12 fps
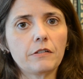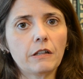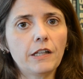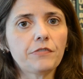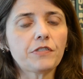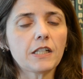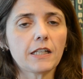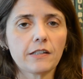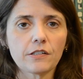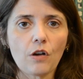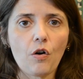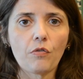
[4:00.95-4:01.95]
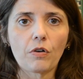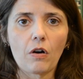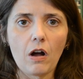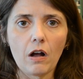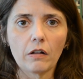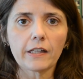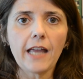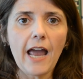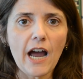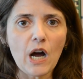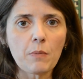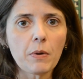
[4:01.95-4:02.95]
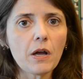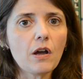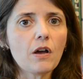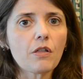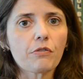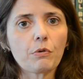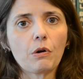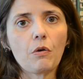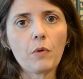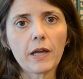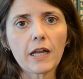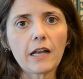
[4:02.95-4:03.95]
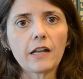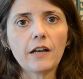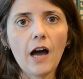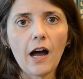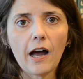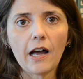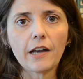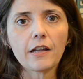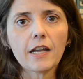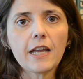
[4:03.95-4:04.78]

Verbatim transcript: lifting this overall cap through a wink and a nod,